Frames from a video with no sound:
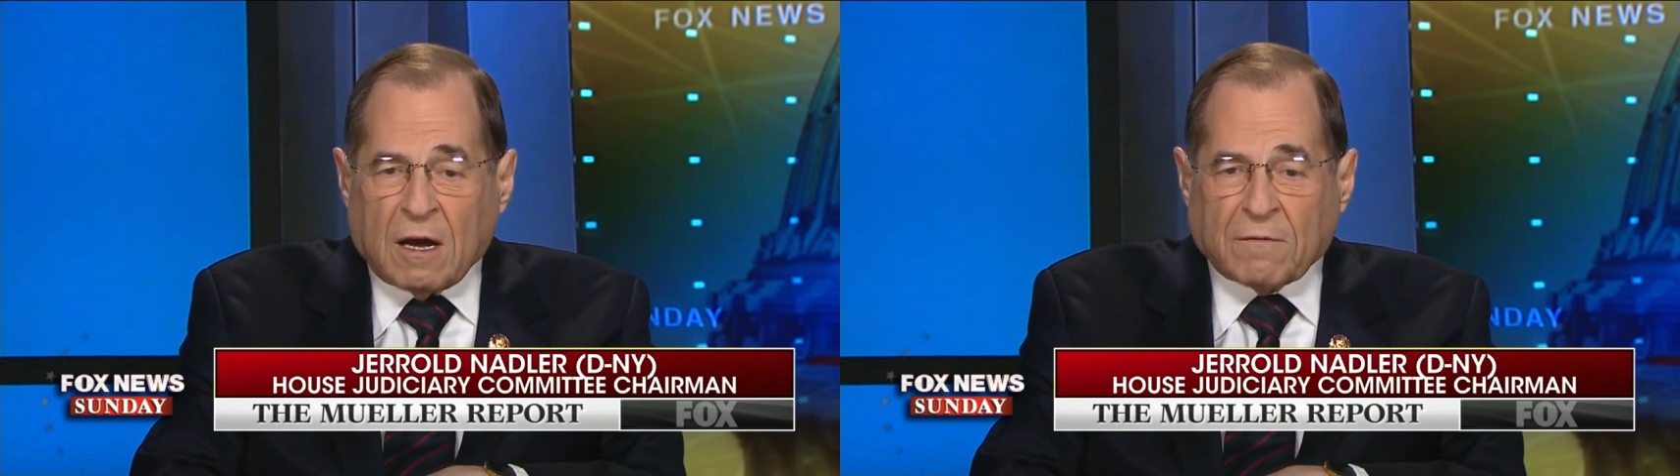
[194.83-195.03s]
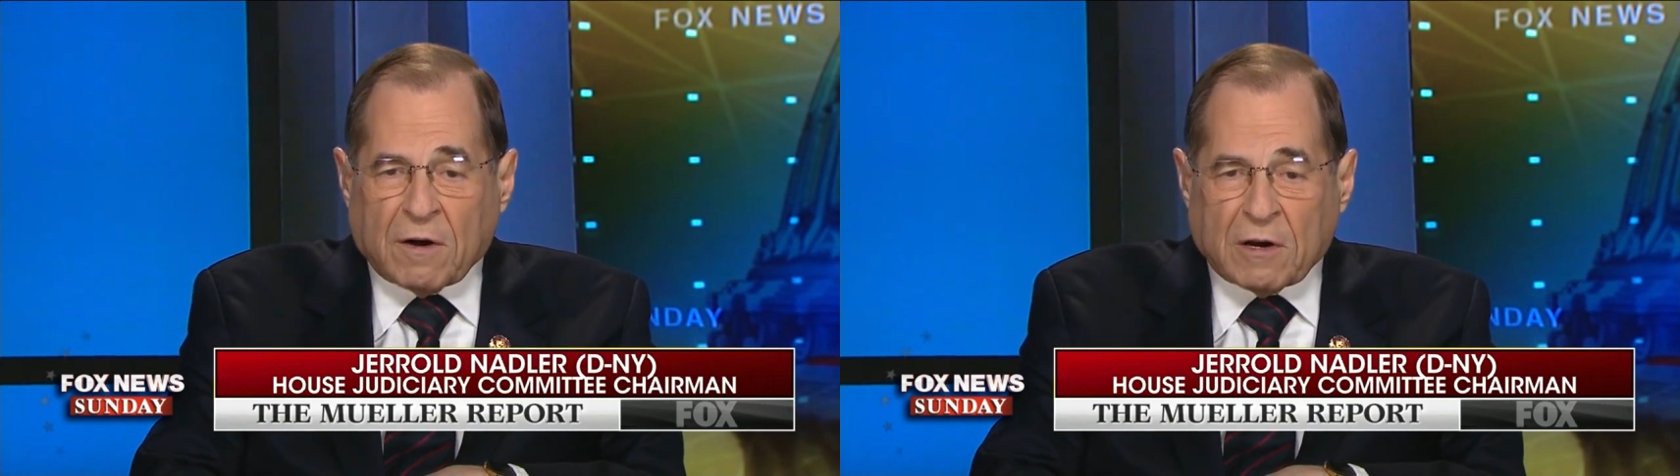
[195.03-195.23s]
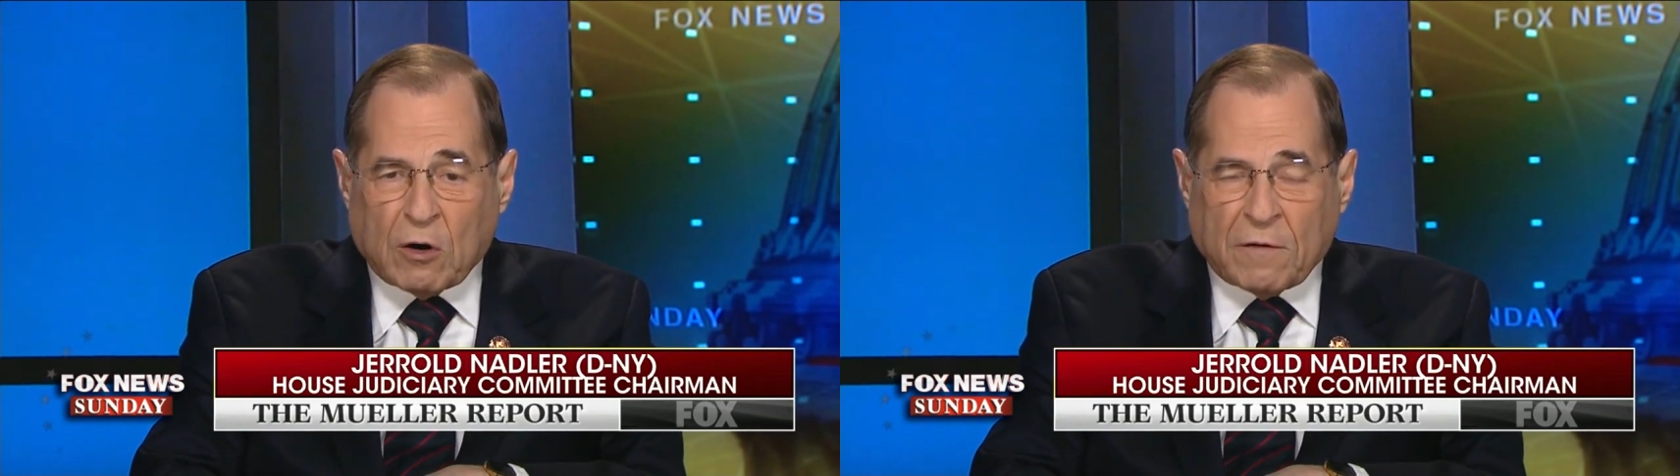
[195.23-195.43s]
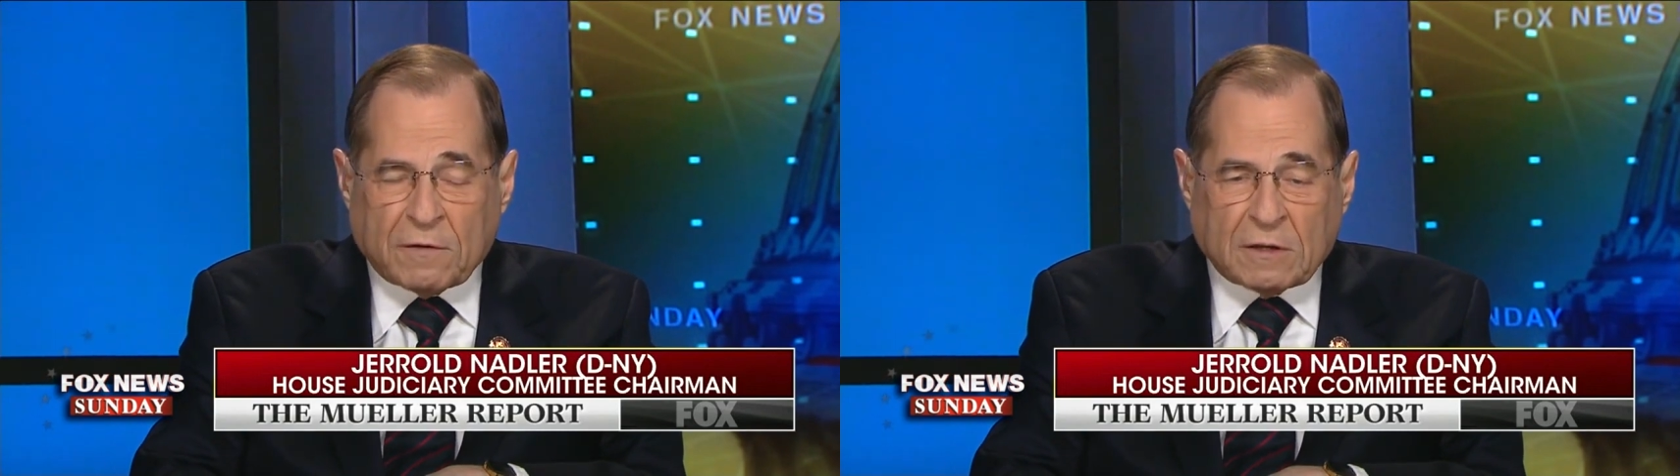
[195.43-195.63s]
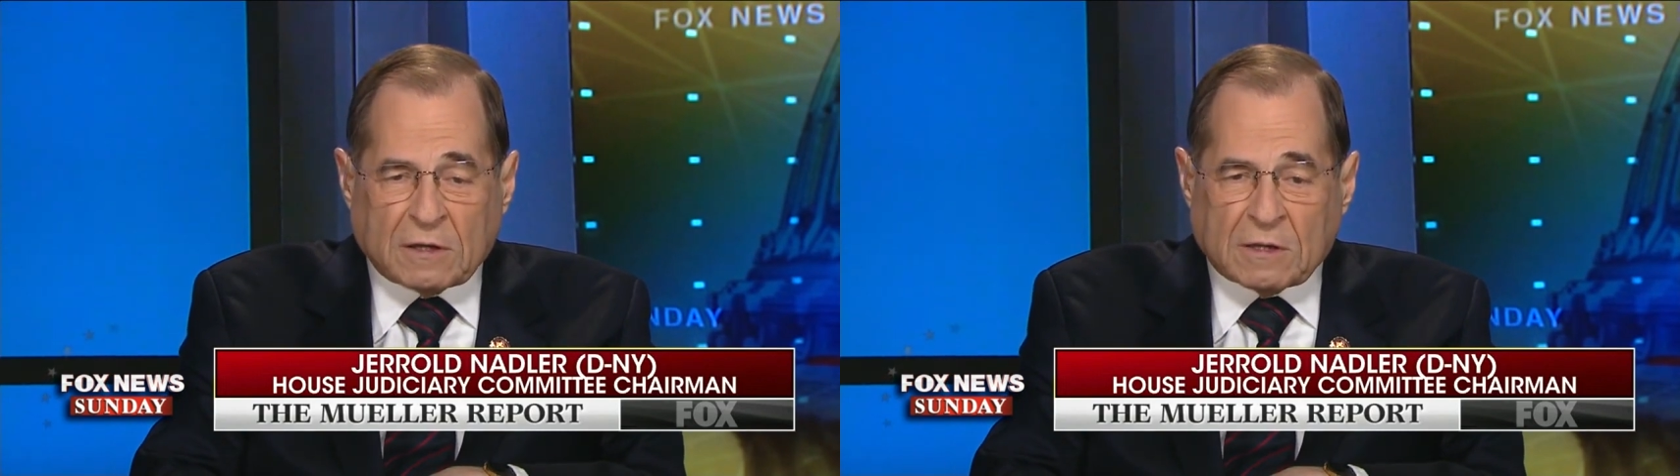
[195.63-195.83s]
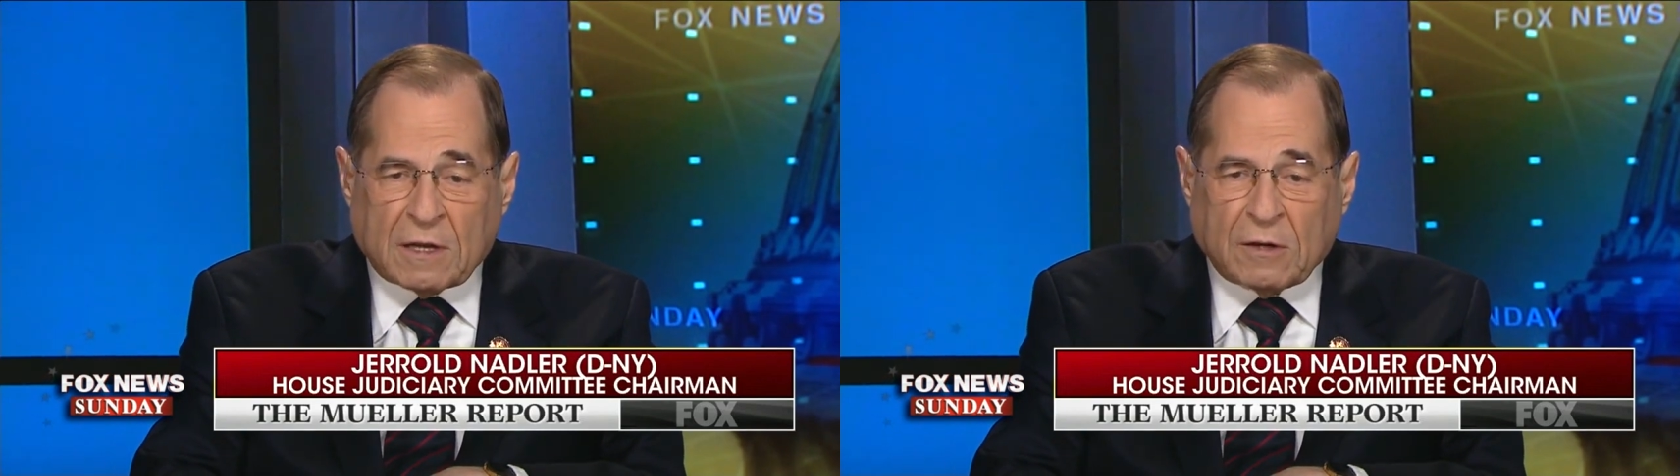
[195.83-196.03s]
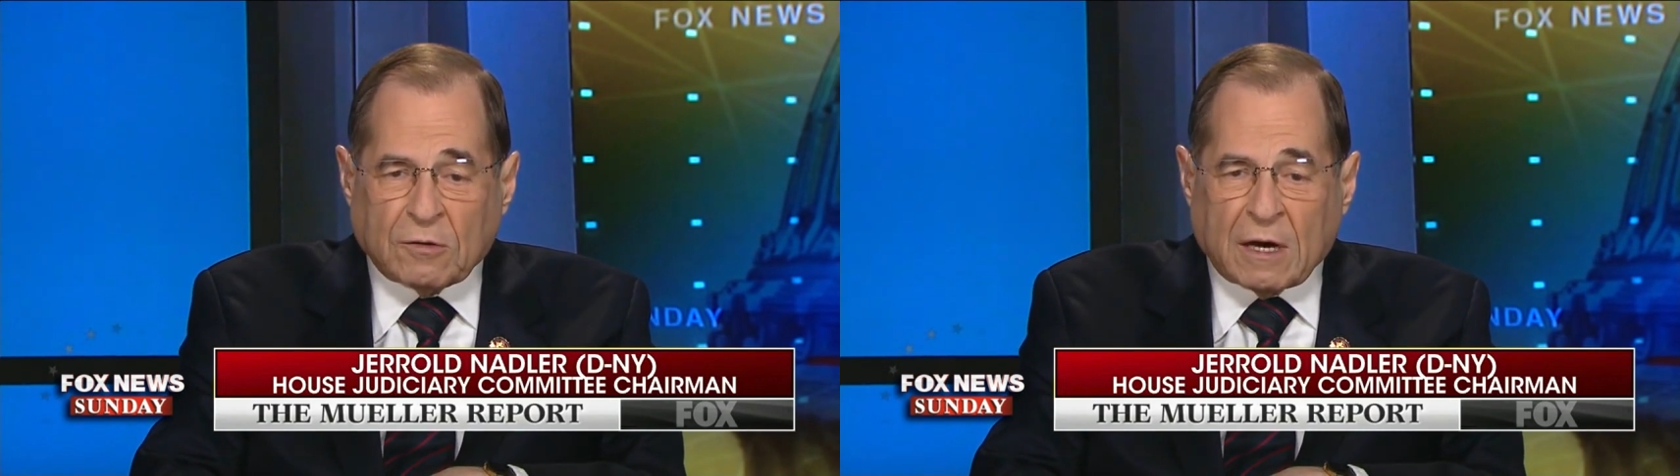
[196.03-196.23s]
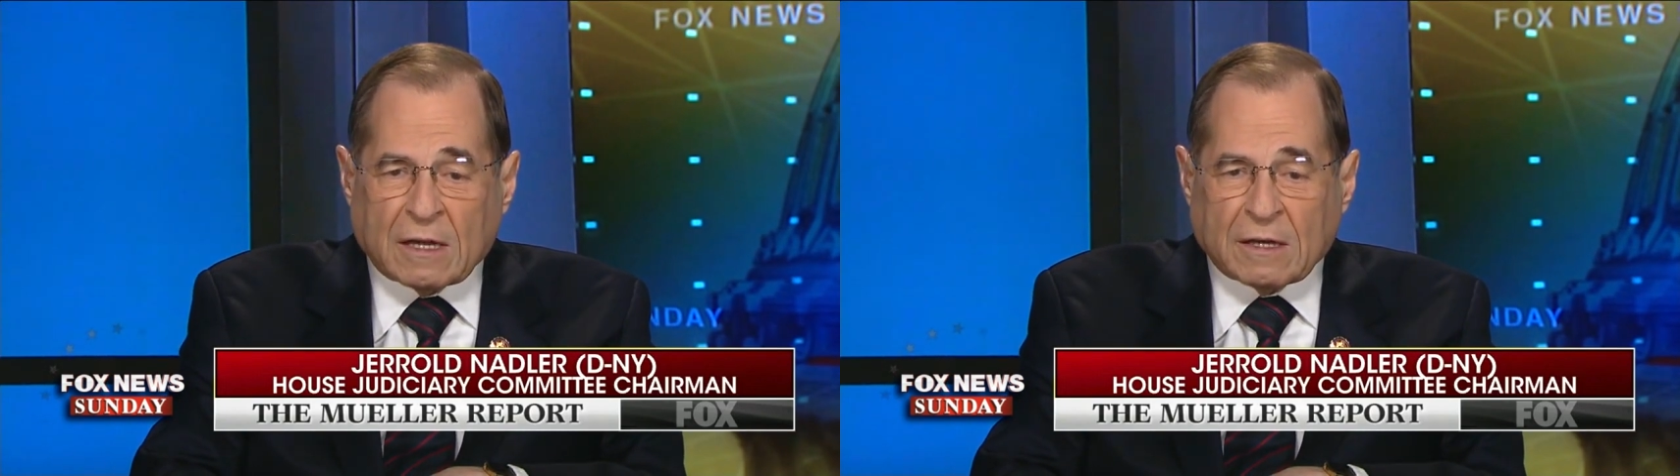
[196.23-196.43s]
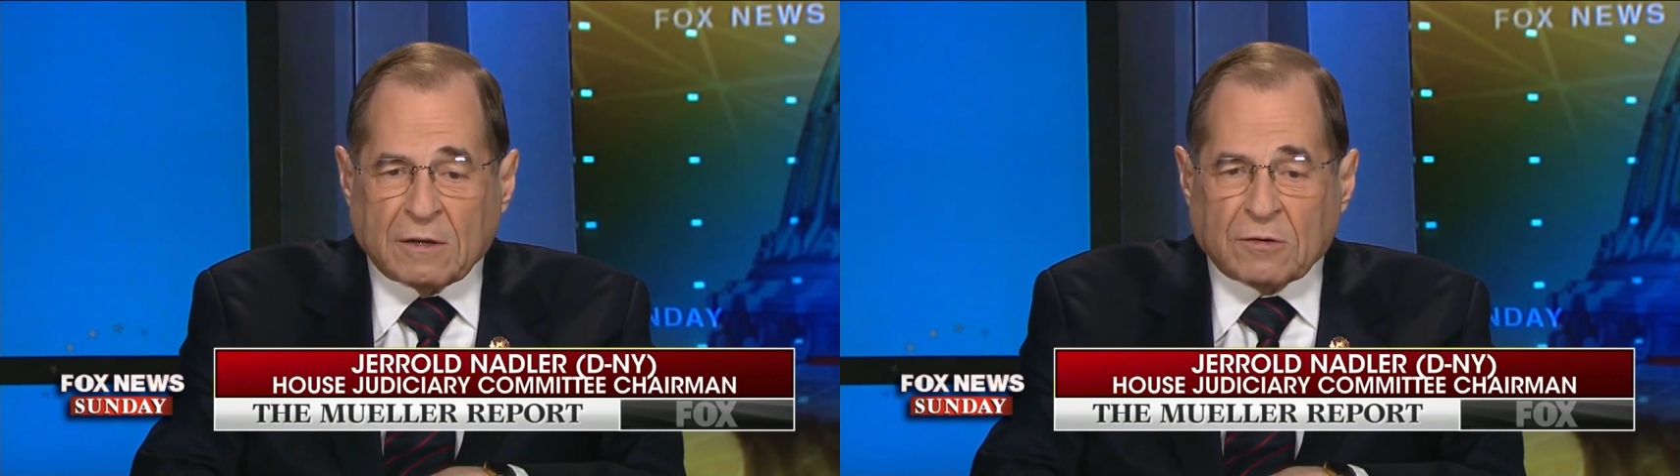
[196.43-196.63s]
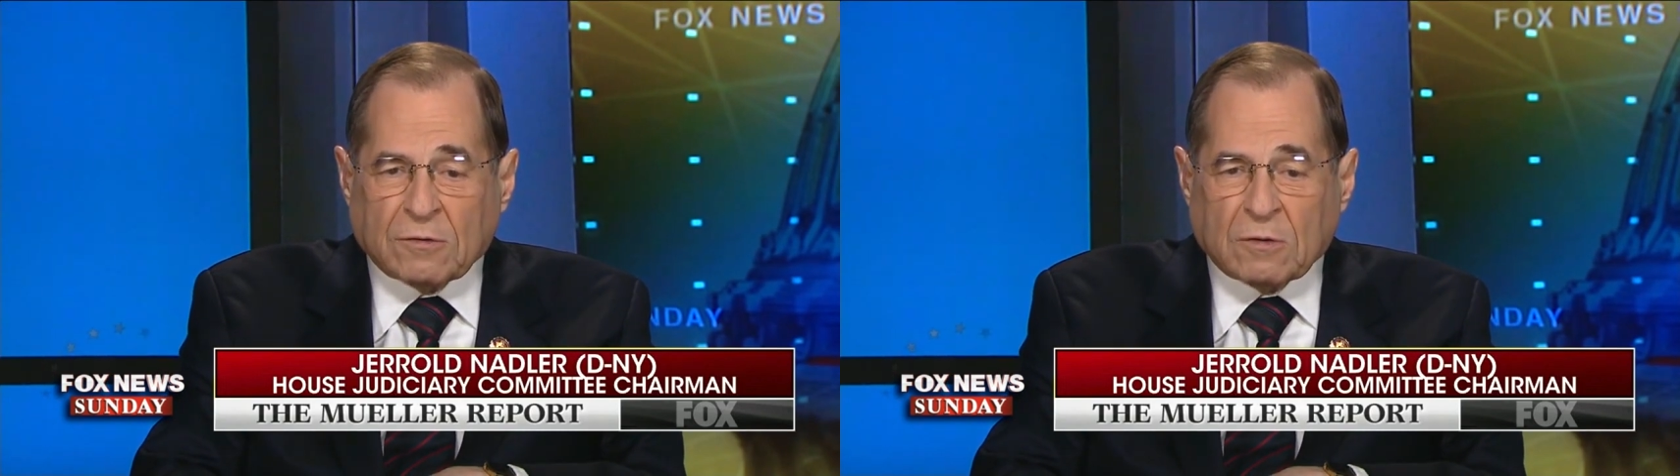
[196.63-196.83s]
very often they do not
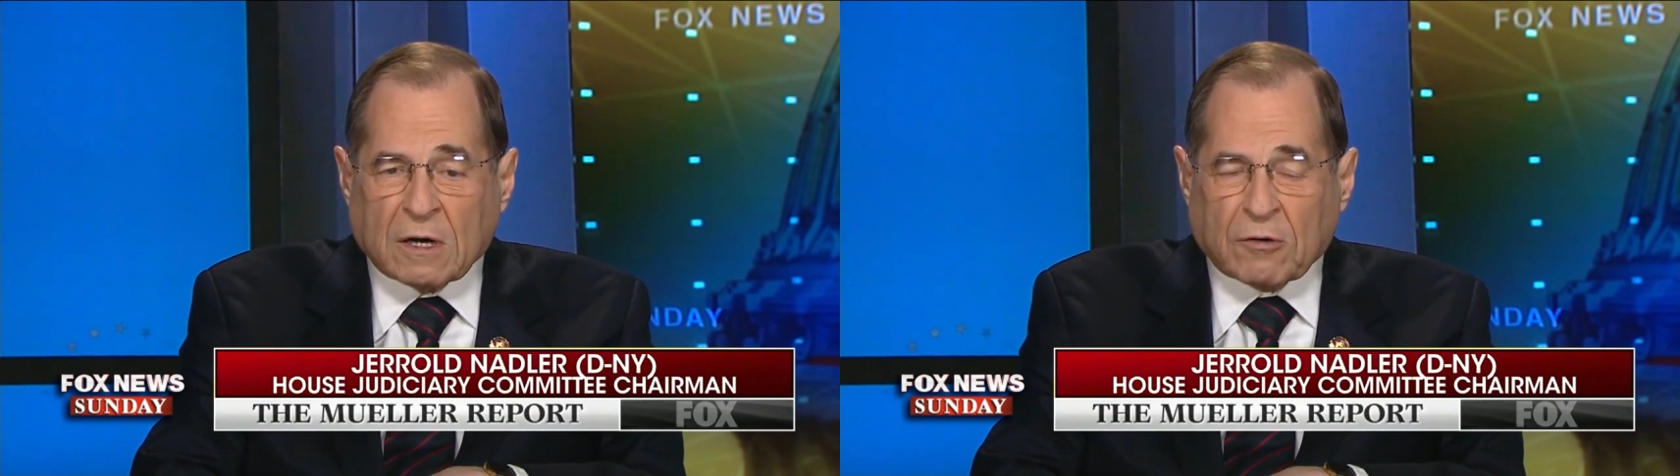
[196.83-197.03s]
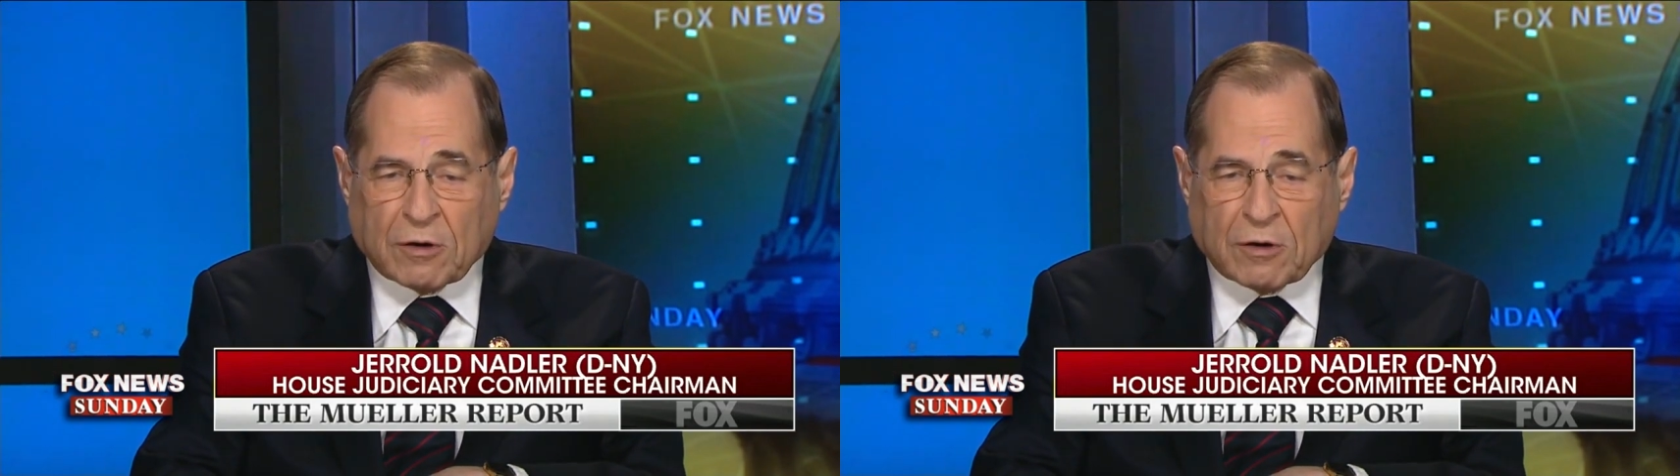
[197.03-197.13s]
lead to